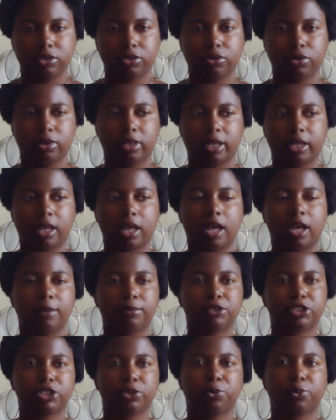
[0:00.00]
like an
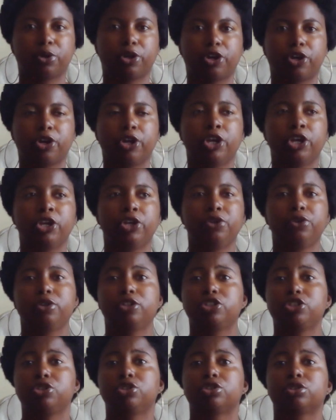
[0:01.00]
option where you can
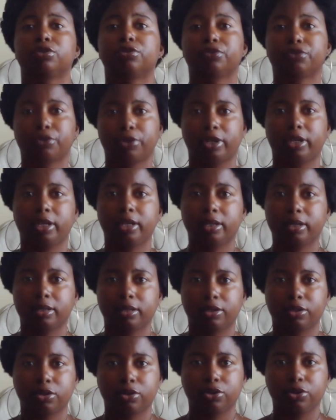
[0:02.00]
choose a free,
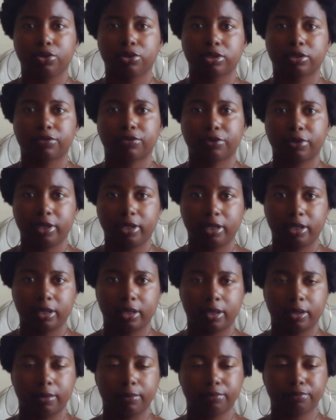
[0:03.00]
use a free
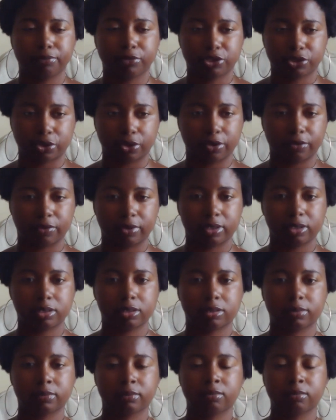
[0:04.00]
service.